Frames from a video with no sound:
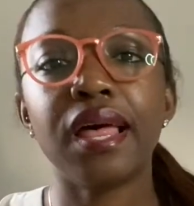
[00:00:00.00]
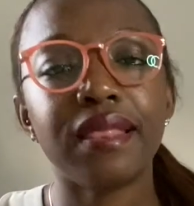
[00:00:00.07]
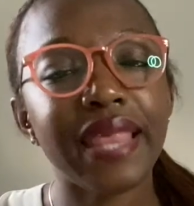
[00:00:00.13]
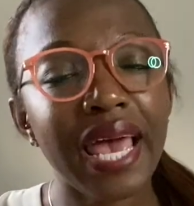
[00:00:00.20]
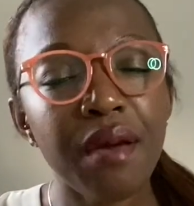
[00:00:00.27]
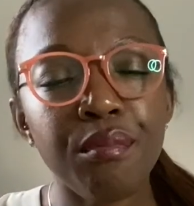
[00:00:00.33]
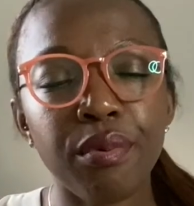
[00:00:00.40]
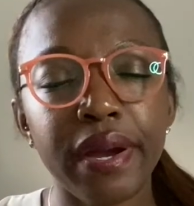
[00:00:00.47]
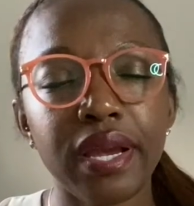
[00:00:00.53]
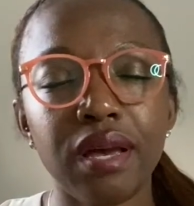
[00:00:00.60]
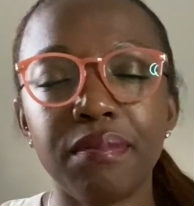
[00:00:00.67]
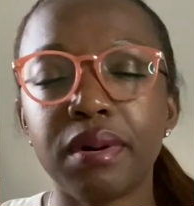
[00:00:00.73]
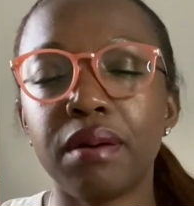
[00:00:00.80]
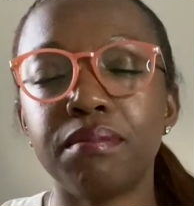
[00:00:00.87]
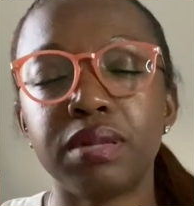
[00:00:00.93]
That
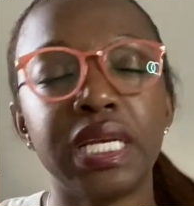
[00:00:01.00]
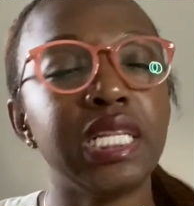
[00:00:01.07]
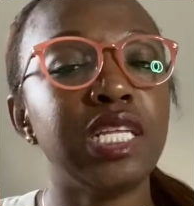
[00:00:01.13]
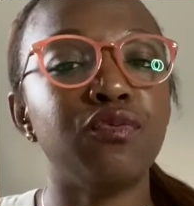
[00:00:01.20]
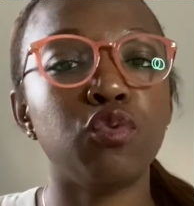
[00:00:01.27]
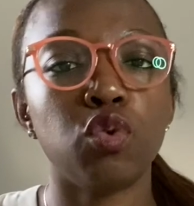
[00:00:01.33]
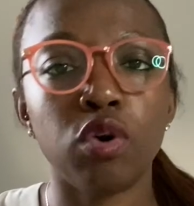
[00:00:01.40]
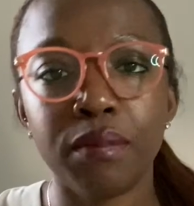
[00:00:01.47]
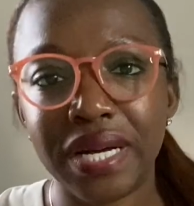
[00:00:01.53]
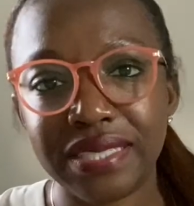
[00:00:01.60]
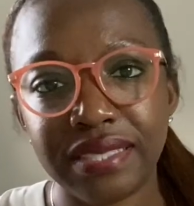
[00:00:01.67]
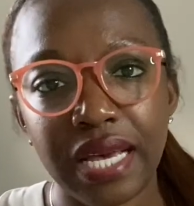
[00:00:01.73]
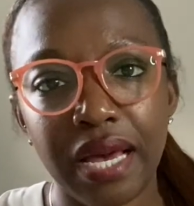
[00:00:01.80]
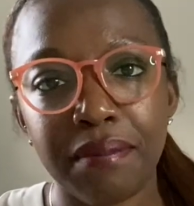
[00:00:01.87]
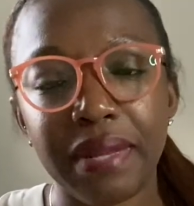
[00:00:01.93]
breakup completely ruined my
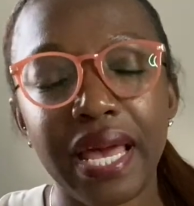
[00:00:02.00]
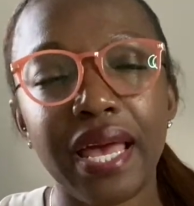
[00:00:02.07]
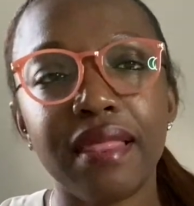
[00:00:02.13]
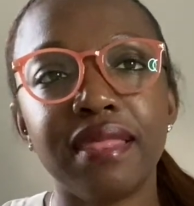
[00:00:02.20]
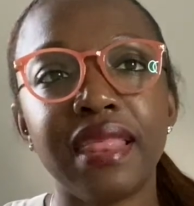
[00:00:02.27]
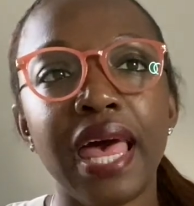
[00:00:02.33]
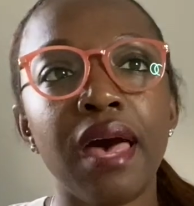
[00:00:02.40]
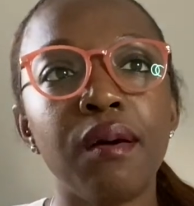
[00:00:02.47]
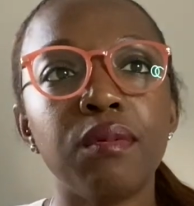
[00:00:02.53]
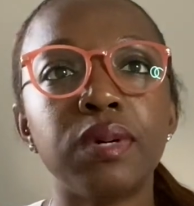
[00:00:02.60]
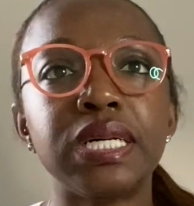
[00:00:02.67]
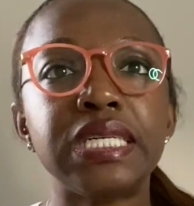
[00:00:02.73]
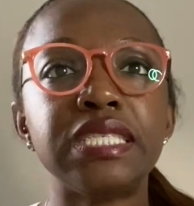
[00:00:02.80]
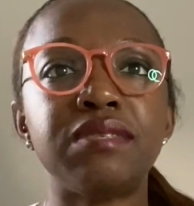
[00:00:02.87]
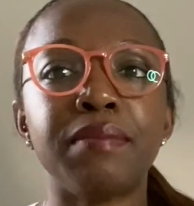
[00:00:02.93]
timeline. That
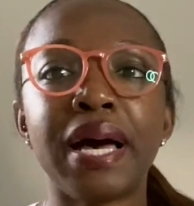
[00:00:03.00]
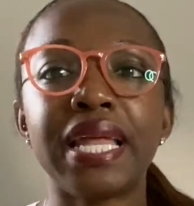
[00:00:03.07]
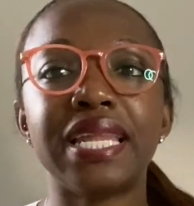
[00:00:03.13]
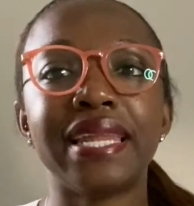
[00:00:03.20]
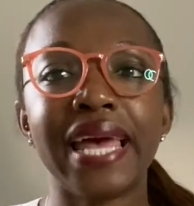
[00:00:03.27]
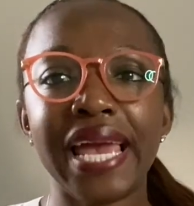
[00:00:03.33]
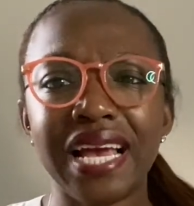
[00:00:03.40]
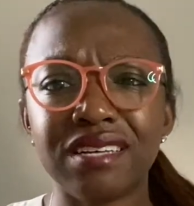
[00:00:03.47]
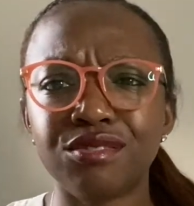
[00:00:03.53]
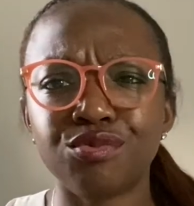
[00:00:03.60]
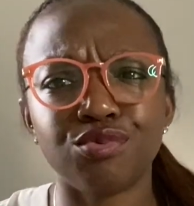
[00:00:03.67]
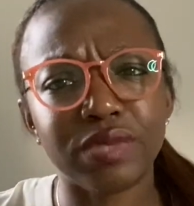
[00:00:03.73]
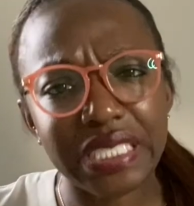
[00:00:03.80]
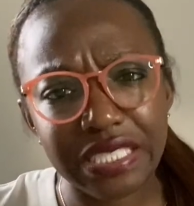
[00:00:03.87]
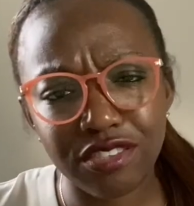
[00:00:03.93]
was my last
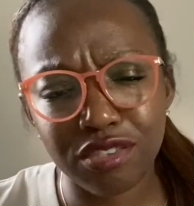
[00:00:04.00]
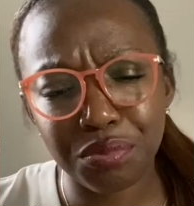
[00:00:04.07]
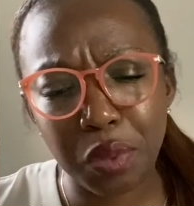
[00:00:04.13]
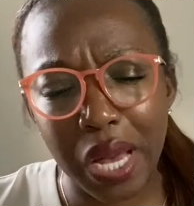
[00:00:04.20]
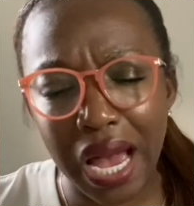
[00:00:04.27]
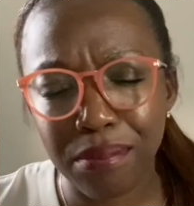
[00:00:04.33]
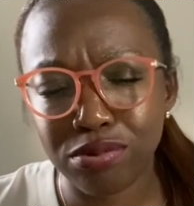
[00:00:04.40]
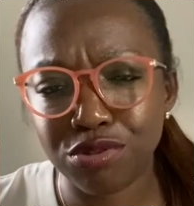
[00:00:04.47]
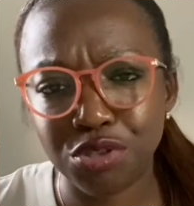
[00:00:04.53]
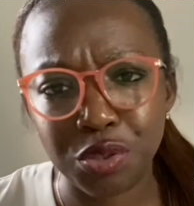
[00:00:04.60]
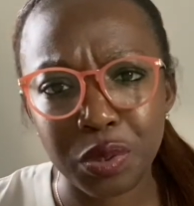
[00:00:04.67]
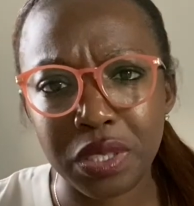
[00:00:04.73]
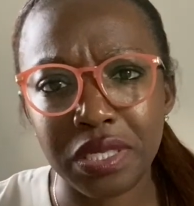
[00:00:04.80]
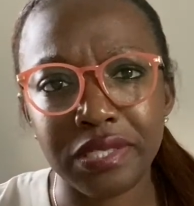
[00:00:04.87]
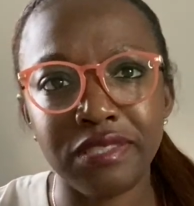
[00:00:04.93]
reasonable
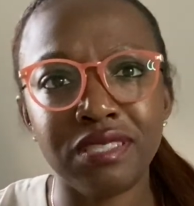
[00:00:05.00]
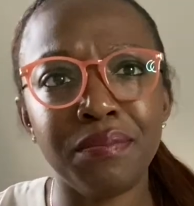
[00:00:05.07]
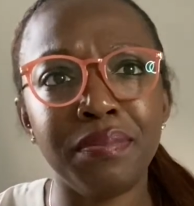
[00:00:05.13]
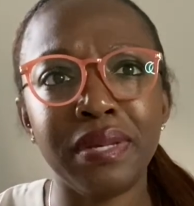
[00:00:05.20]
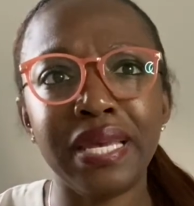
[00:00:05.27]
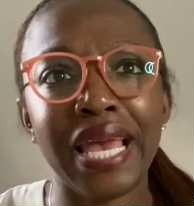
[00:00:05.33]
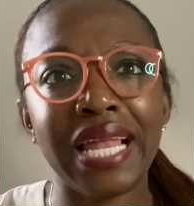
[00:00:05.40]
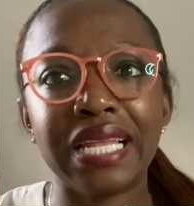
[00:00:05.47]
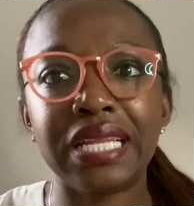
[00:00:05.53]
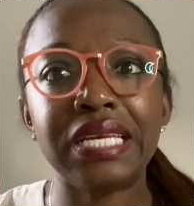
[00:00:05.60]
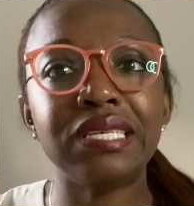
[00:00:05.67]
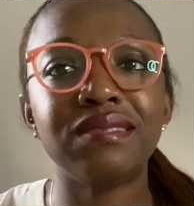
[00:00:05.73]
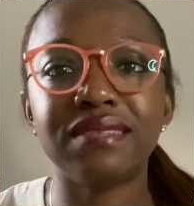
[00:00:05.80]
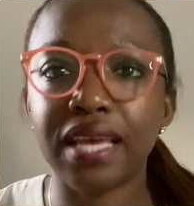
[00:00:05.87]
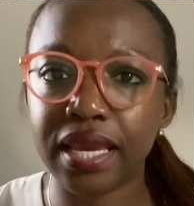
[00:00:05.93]
opportunity to be at
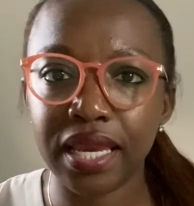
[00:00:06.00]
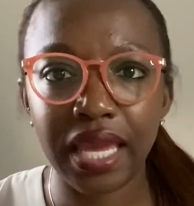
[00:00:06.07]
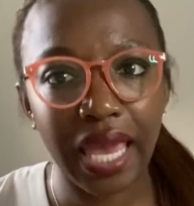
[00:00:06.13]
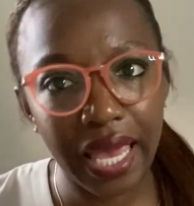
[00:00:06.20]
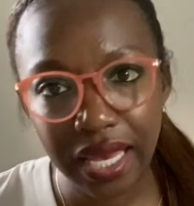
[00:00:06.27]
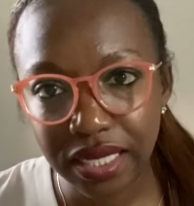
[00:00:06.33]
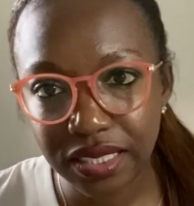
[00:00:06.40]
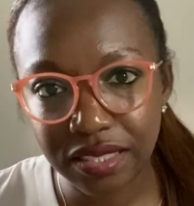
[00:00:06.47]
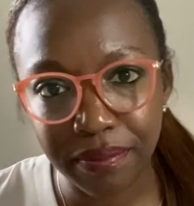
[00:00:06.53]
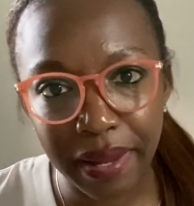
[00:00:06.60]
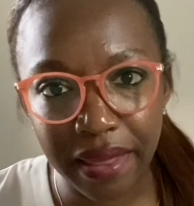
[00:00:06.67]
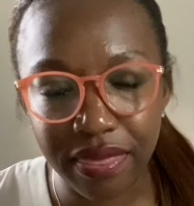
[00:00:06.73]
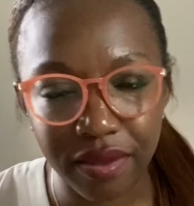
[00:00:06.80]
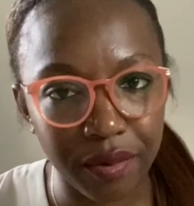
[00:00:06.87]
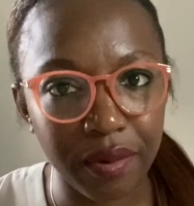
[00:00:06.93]
least engaged by
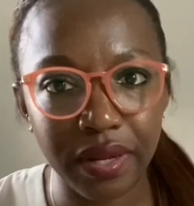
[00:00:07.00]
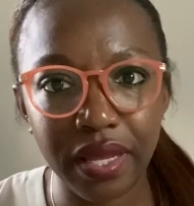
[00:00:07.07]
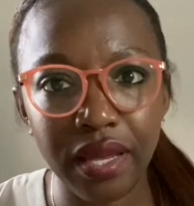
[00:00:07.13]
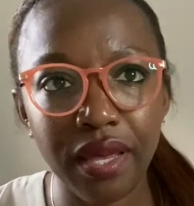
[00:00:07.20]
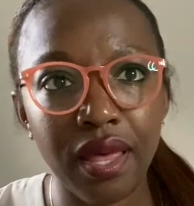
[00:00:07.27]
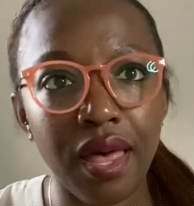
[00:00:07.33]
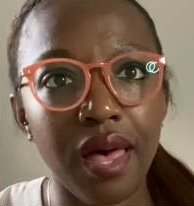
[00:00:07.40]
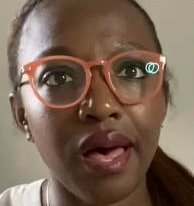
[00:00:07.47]
30.